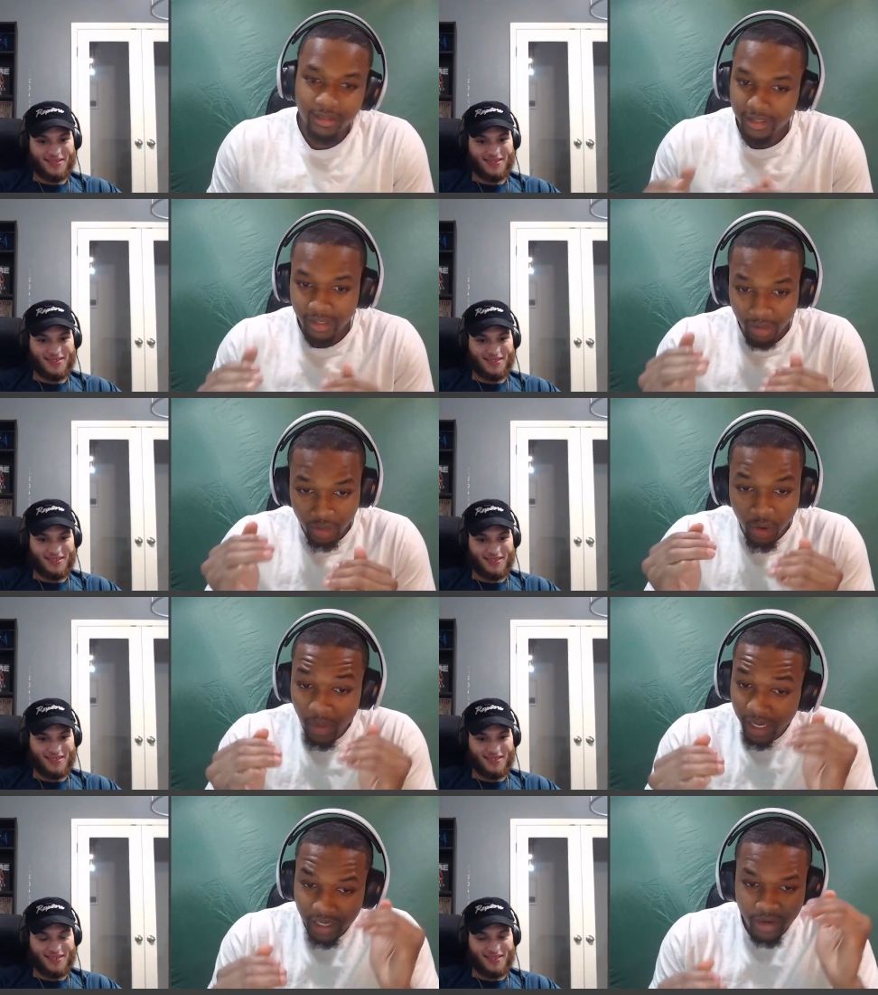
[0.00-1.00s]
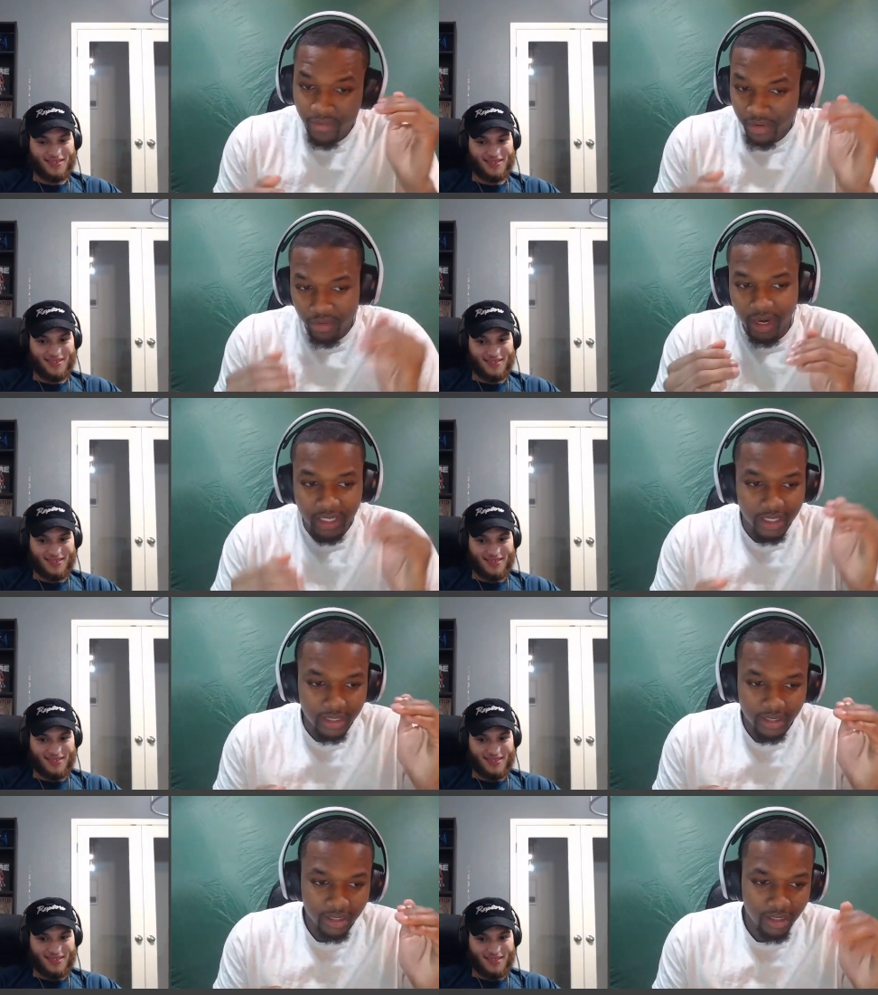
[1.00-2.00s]
Speaker 1: they're going in different
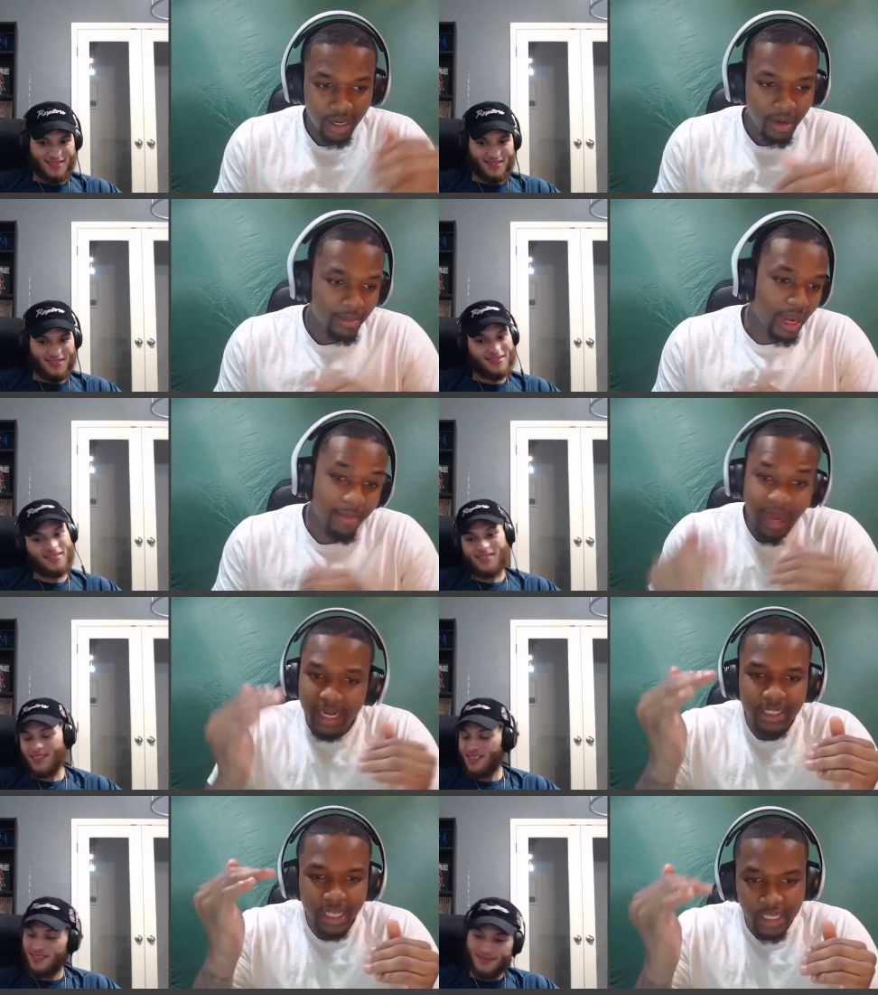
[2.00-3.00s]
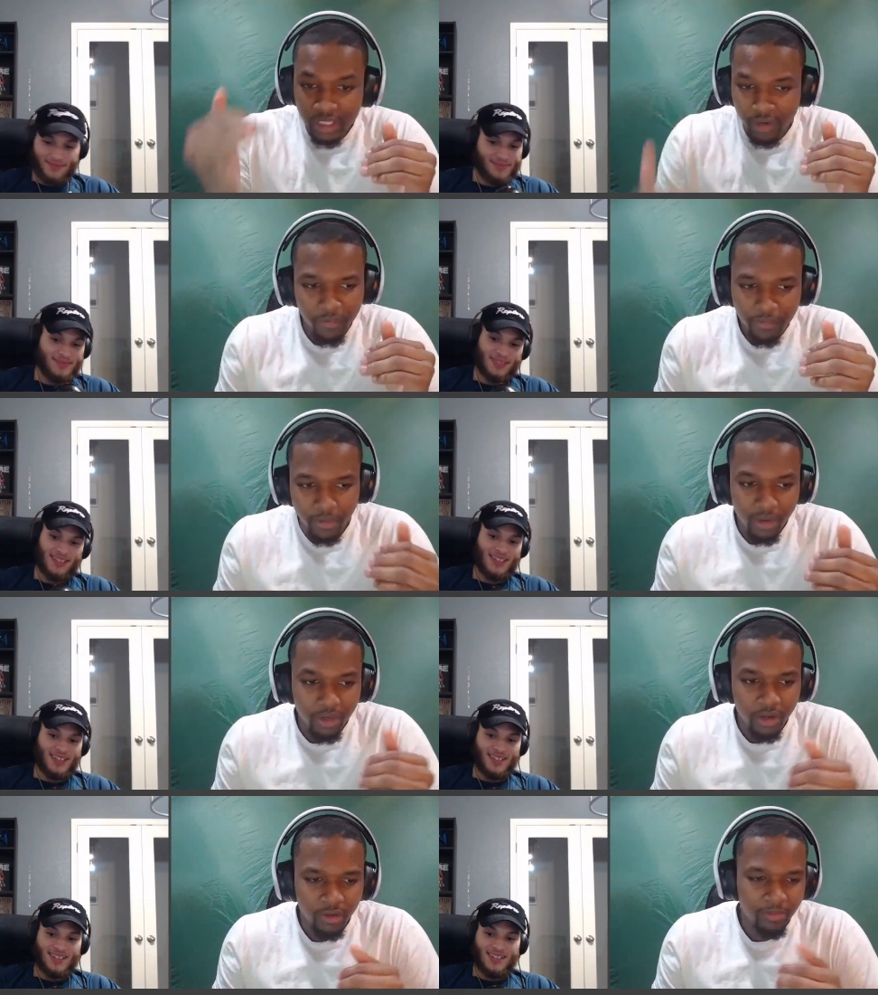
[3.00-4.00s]
directions. I mean, I'm not gonna say he's gonna
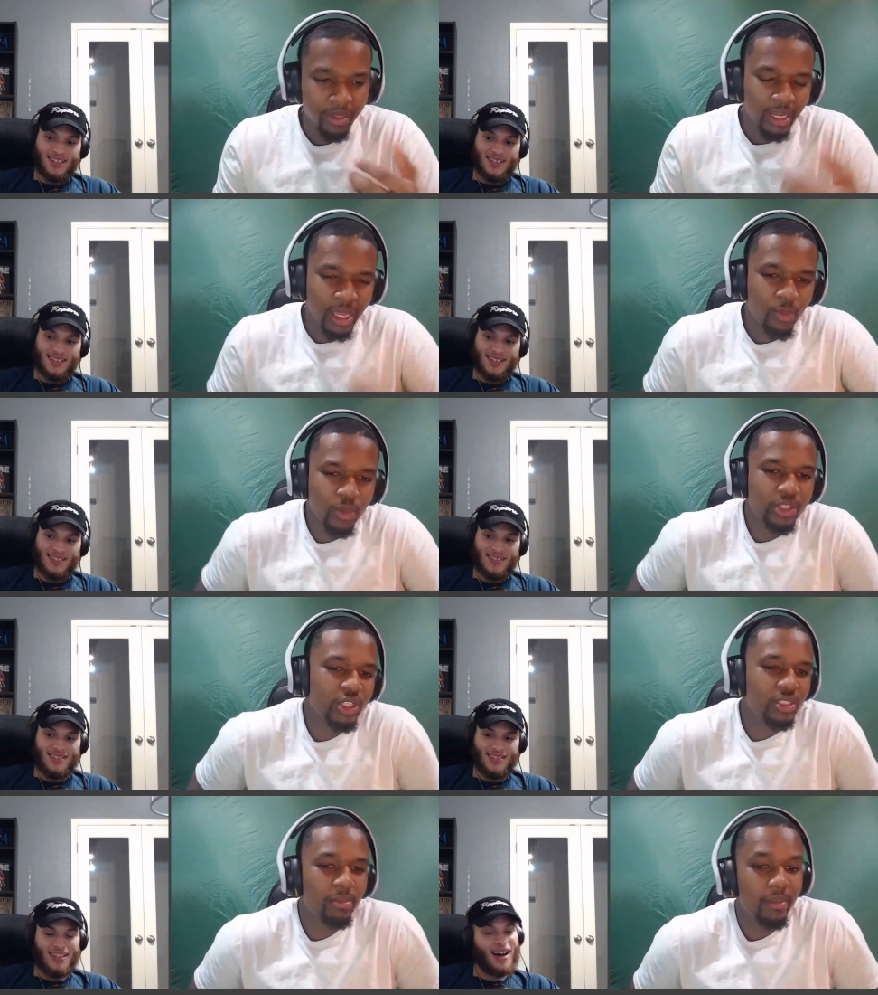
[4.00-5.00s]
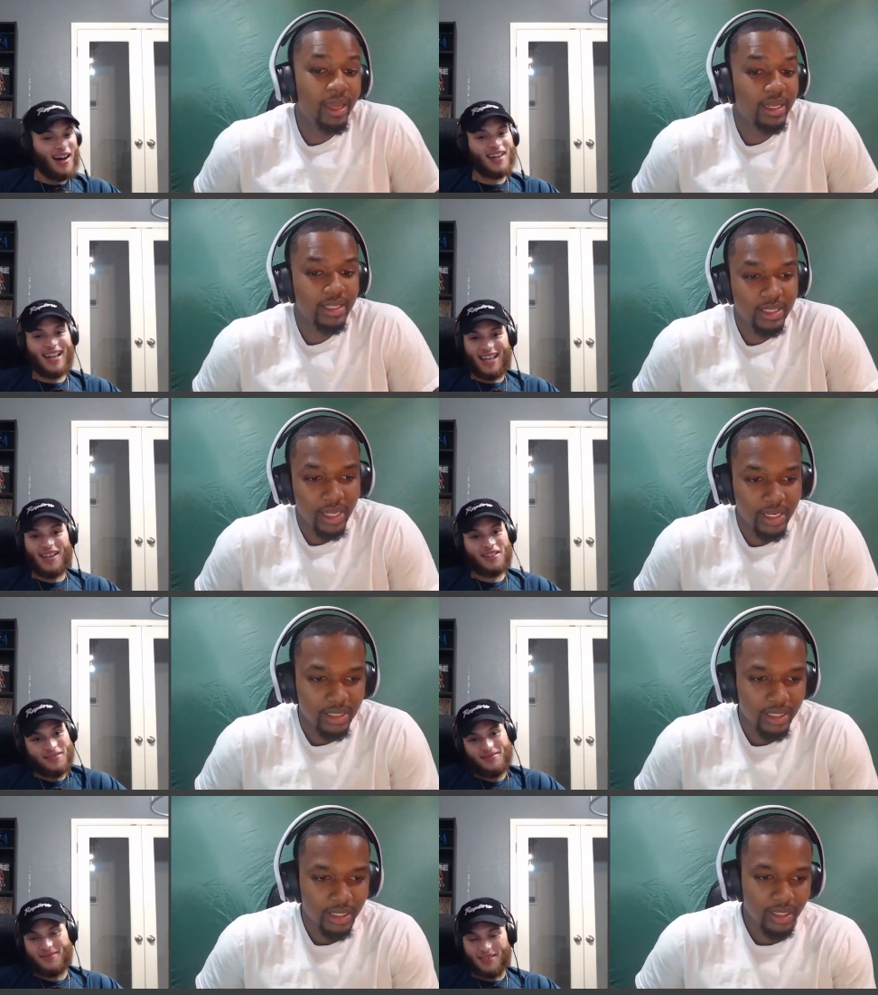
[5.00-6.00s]
fall off, but it would just no, make I,
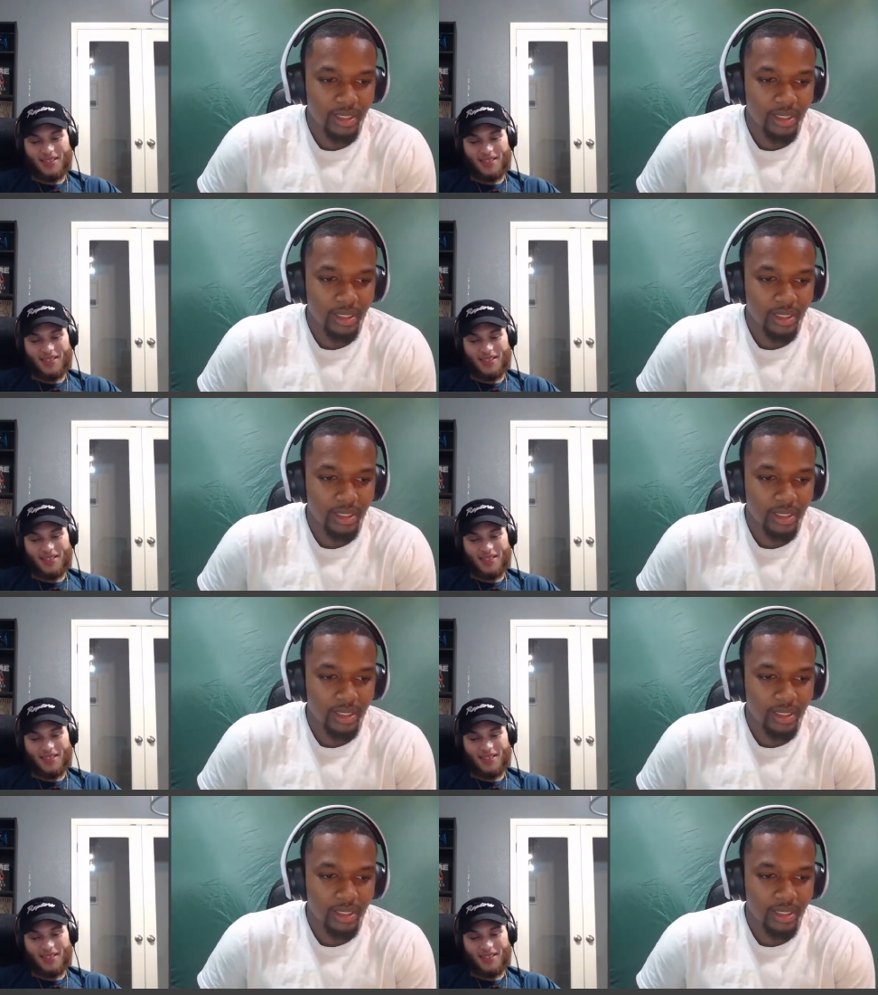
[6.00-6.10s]
sense. Yeah.